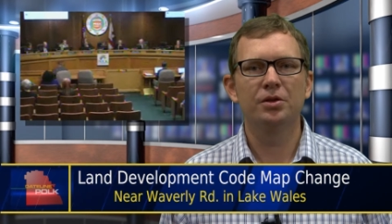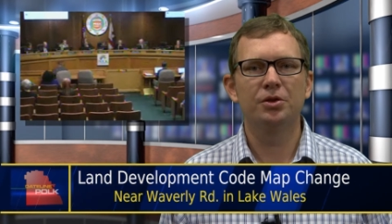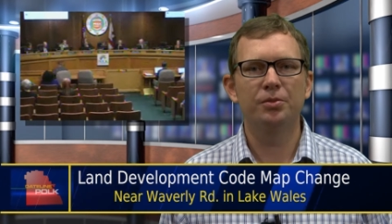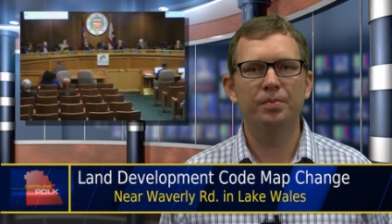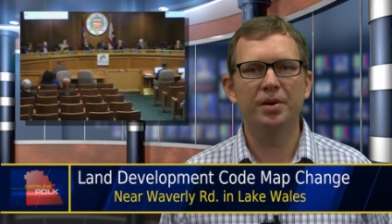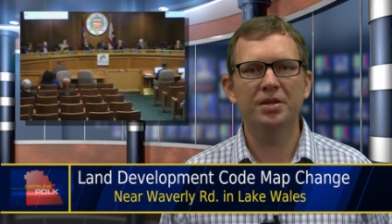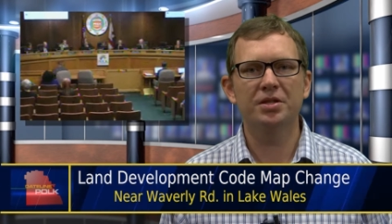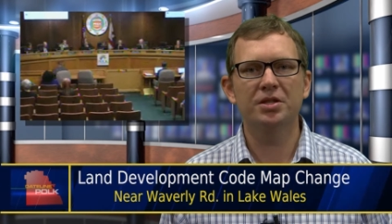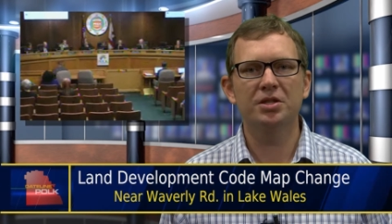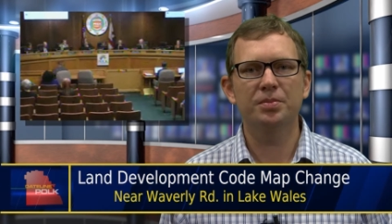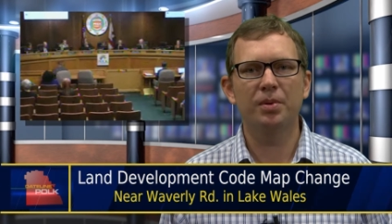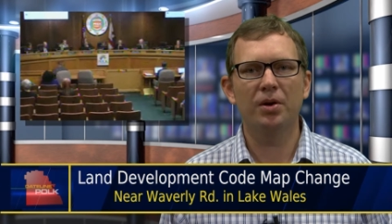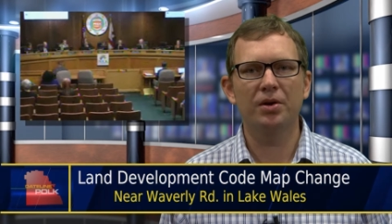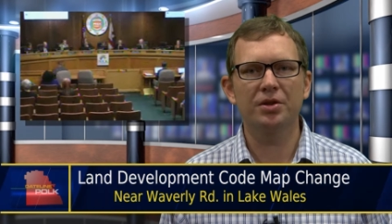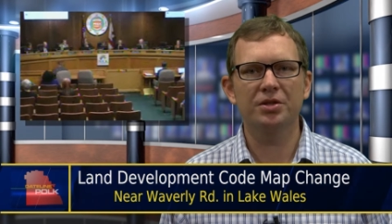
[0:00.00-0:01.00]
to Business
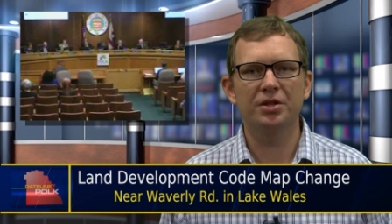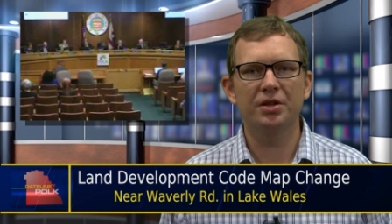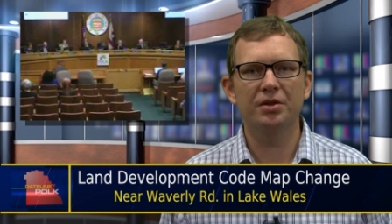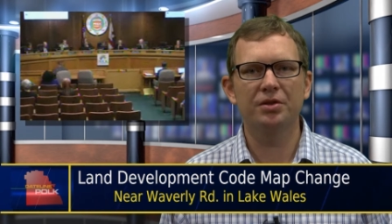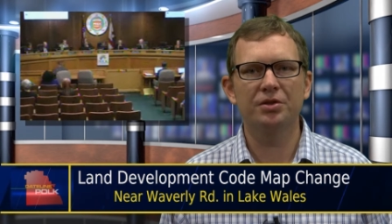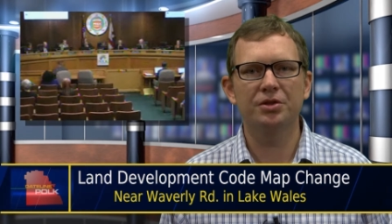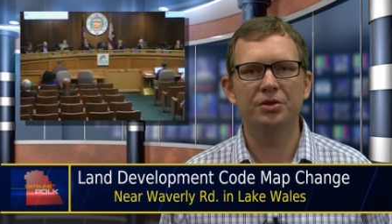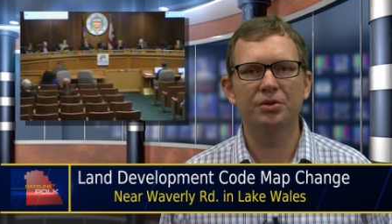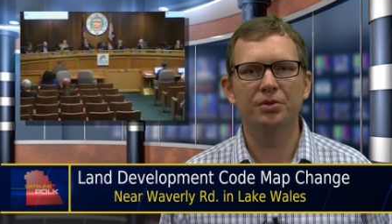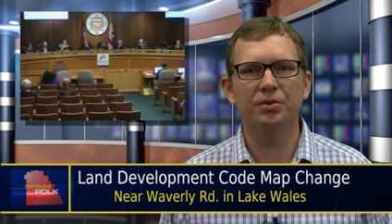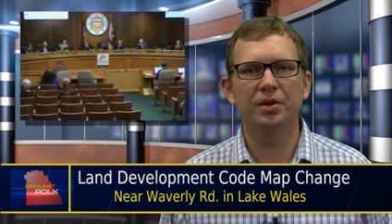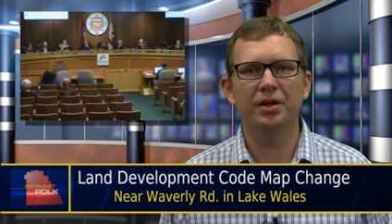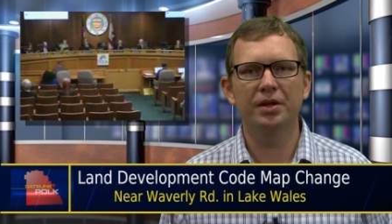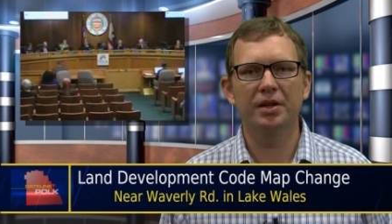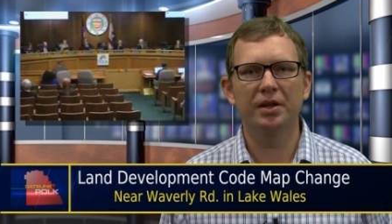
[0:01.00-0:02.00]
Park Center
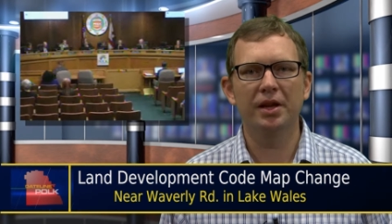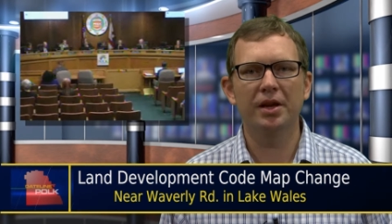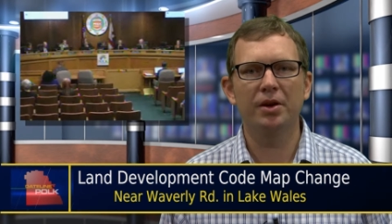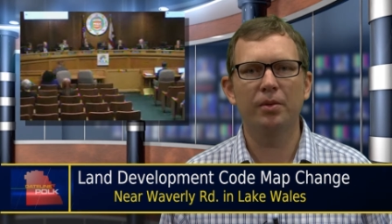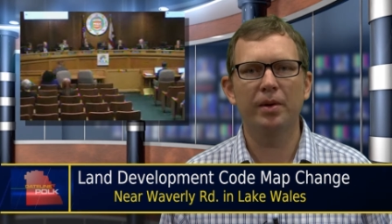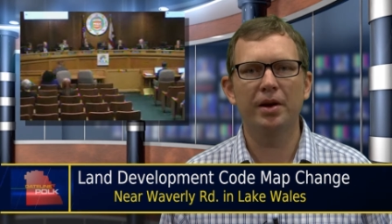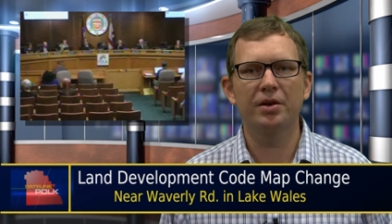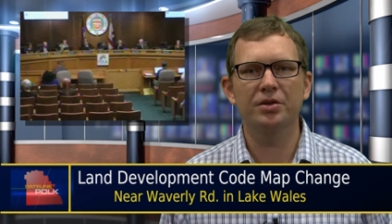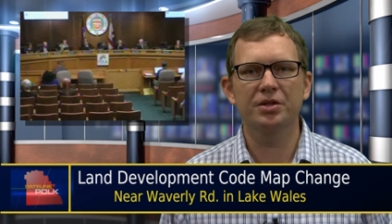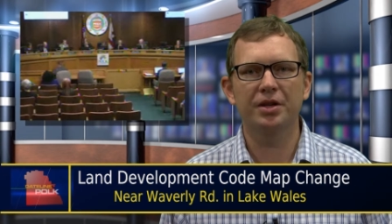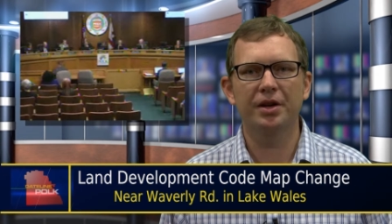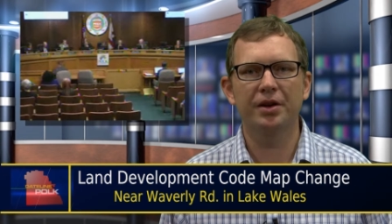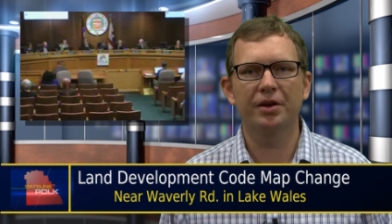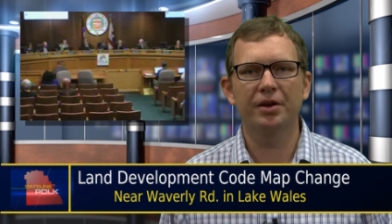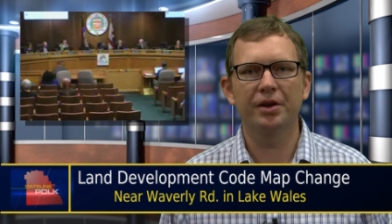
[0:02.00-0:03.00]
2 in the Lake Wales
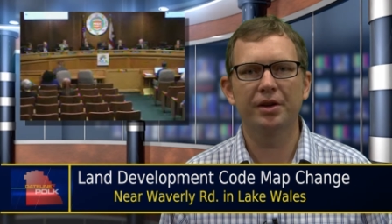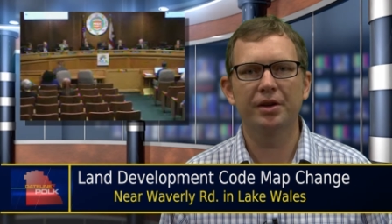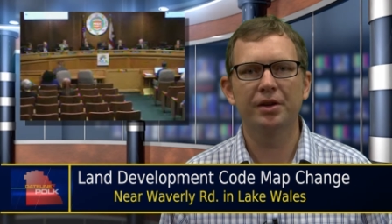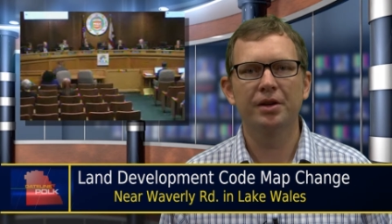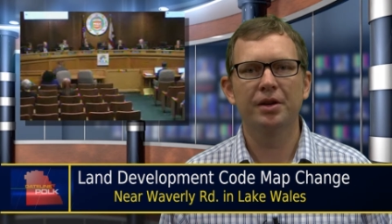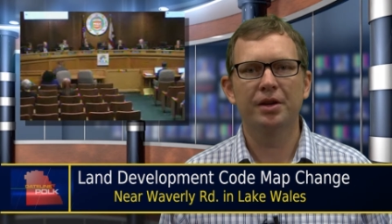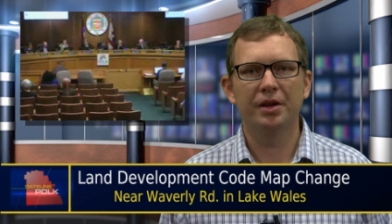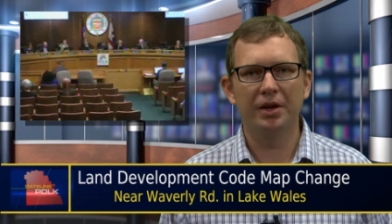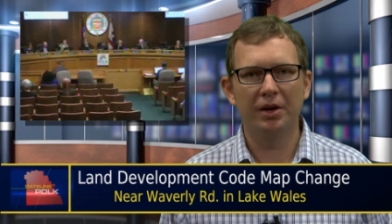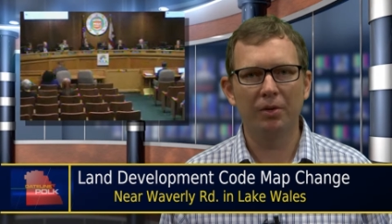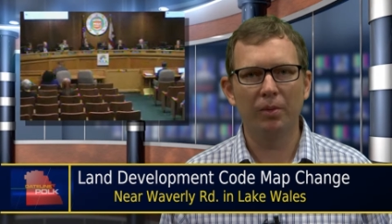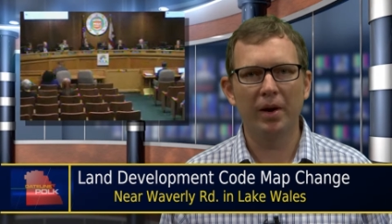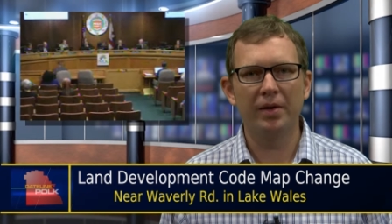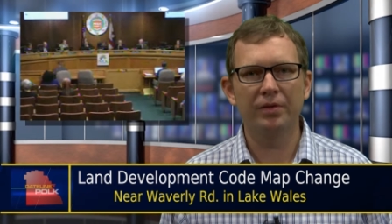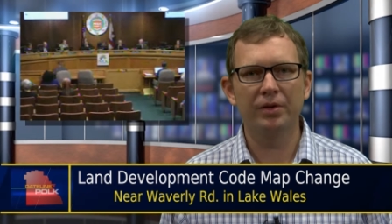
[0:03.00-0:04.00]
area near
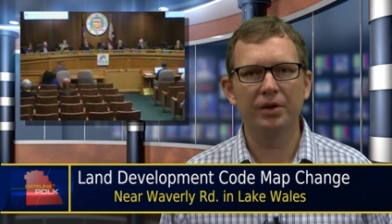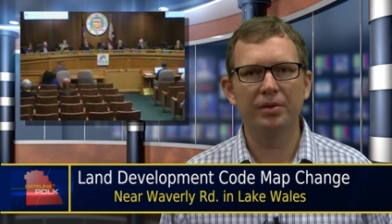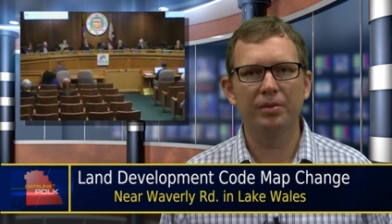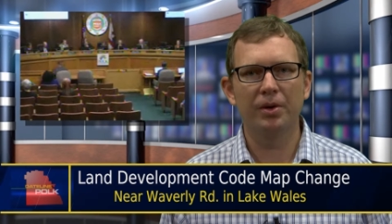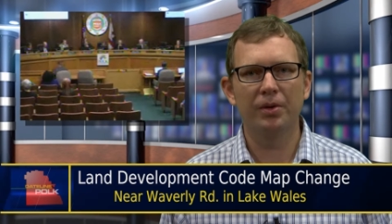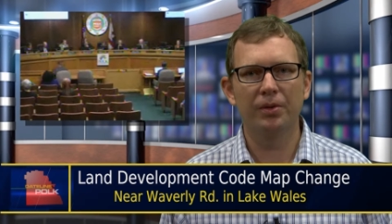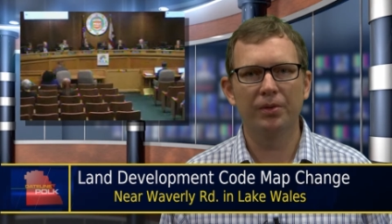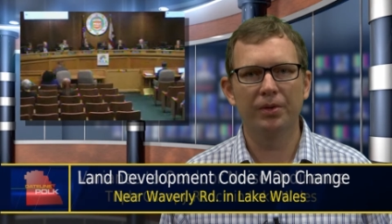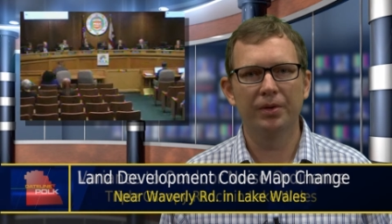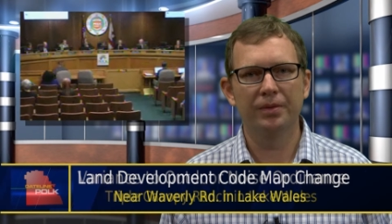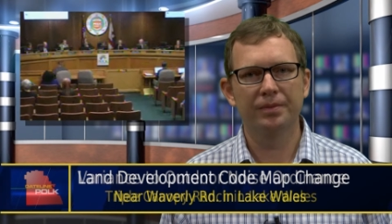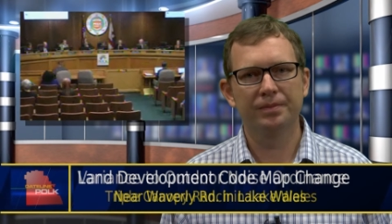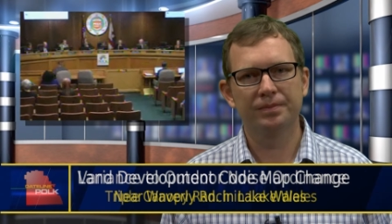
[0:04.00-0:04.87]
Waverly Road.